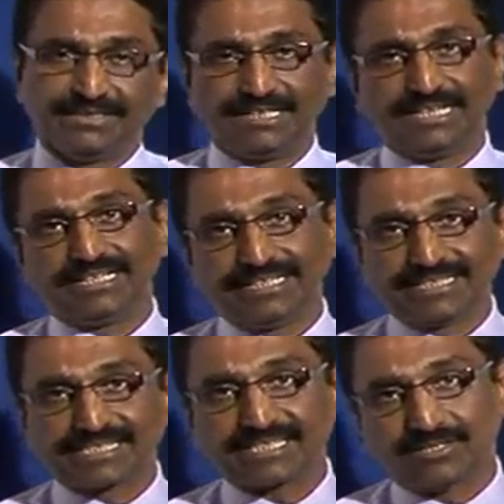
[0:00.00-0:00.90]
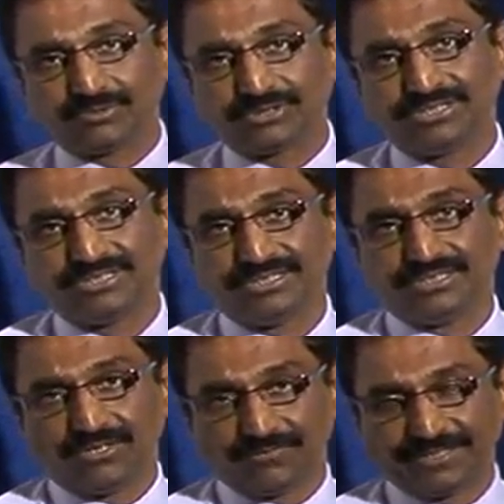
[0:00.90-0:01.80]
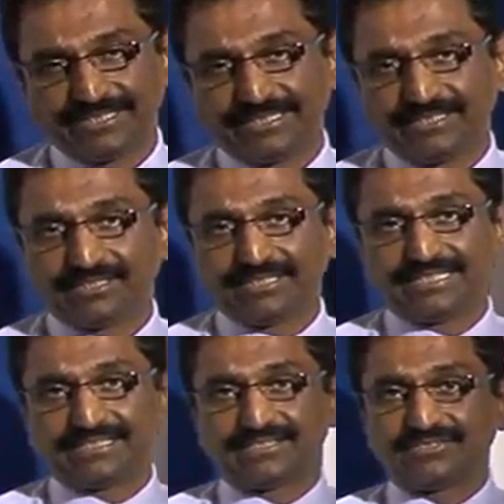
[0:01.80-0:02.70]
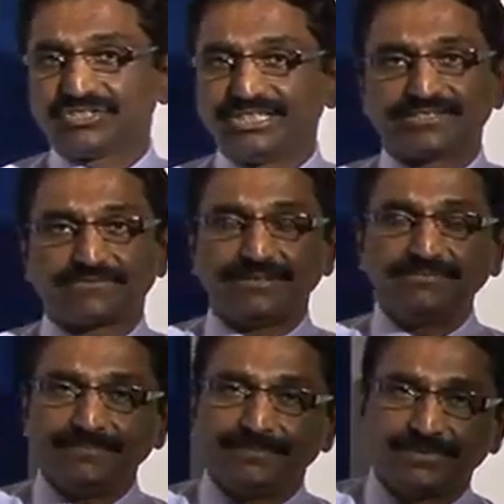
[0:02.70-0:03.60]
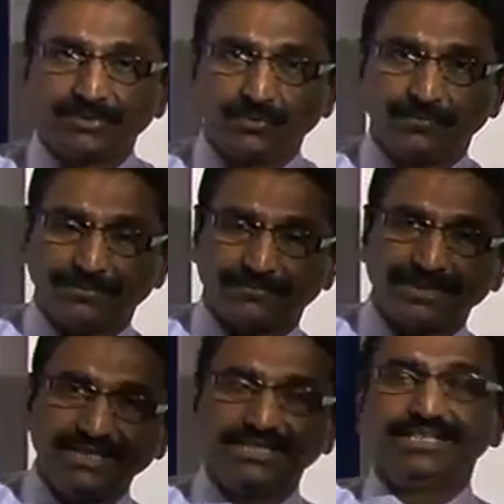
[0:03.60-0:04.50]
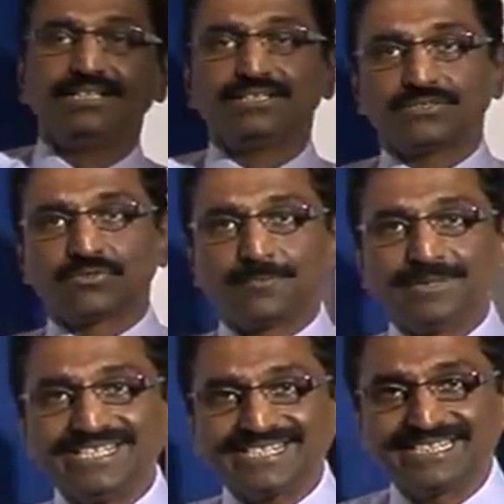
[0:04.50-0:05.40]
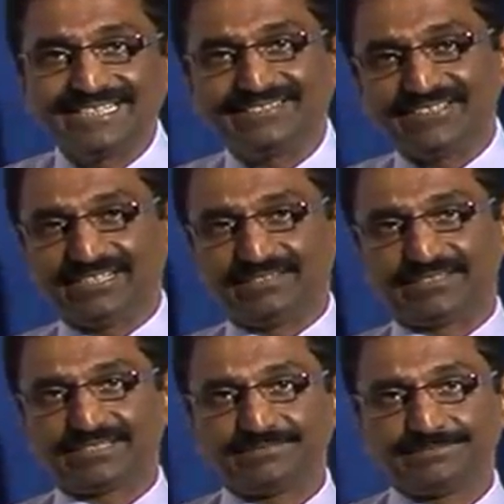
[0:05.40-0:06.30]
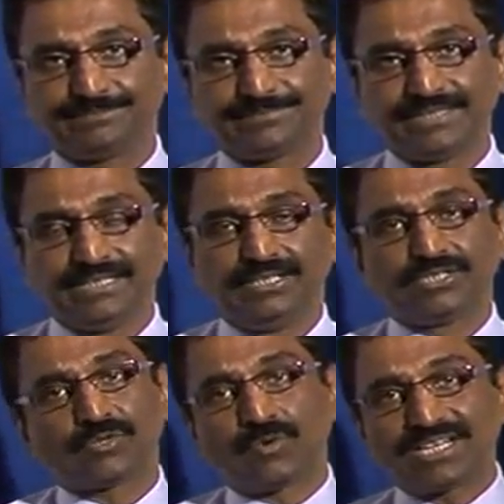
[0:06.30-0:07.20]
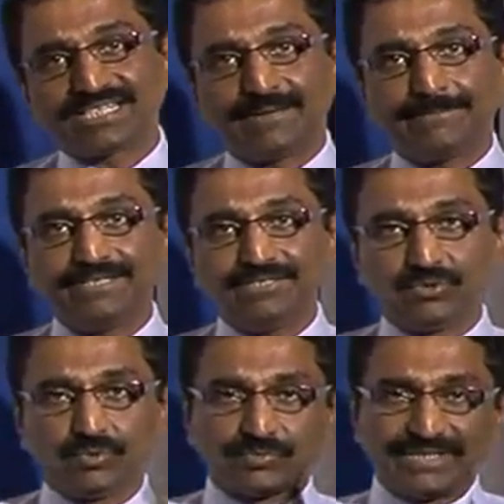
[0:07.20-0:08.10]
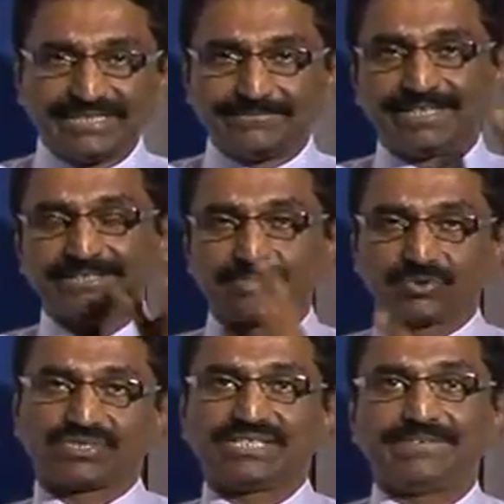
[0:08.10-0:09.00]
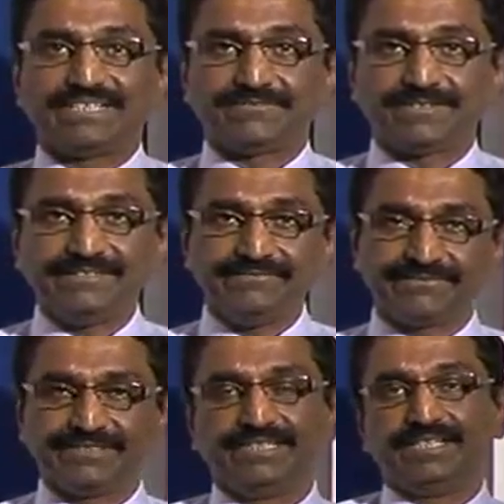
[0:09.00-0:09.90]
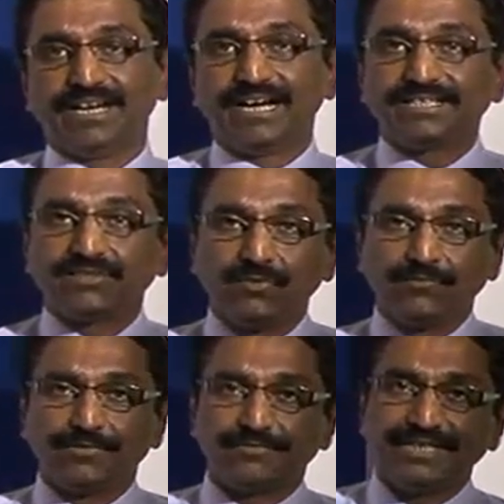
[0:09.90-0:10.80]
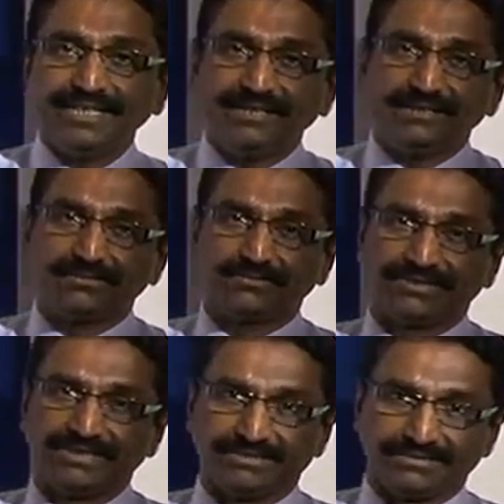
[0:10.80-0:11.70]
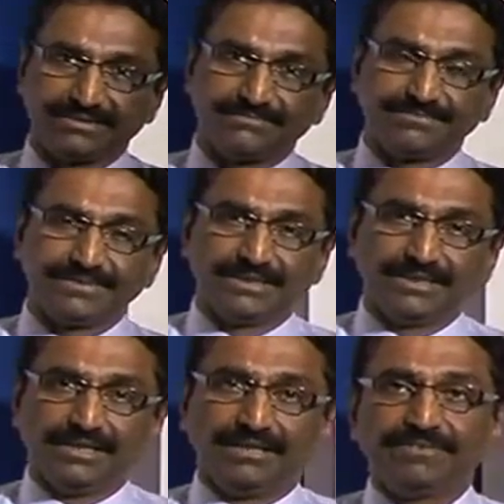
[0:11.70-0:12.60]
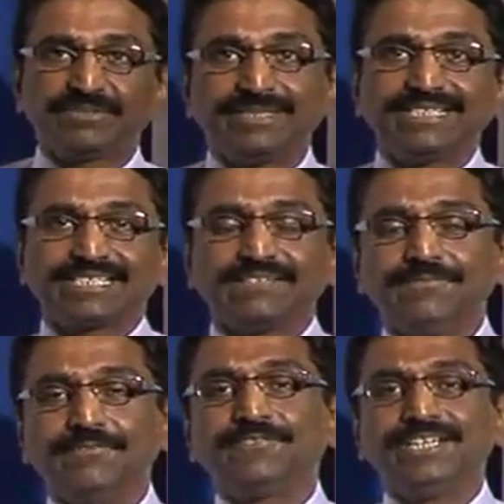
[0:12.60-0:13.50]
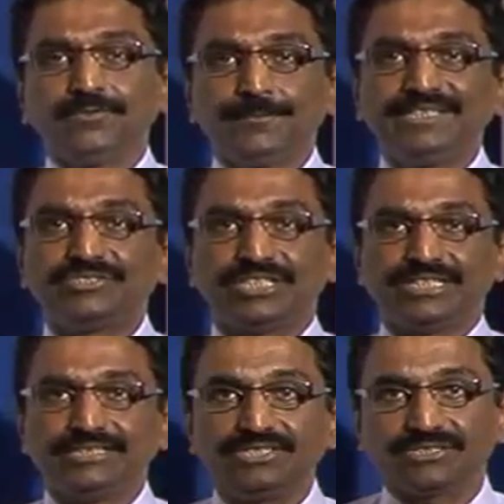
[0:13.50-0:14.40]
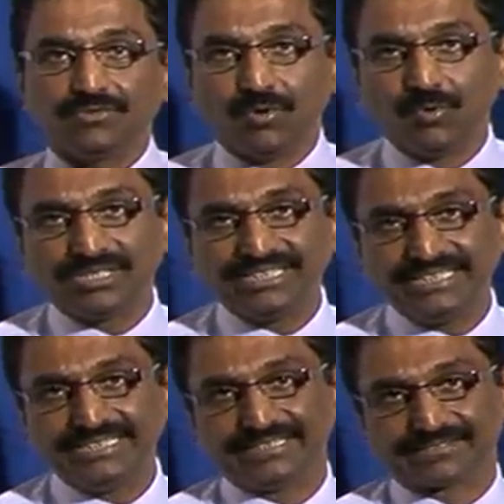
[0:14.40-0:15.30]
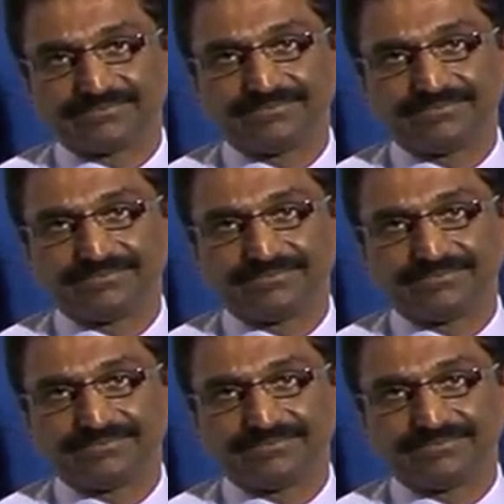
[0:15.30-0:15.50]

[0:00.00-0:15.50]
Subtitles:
and in south of India it changed from 250 to rupees 300. So what has happened? 225 to 275 and 250 to 300, which means it's a 50 rupee change over the year.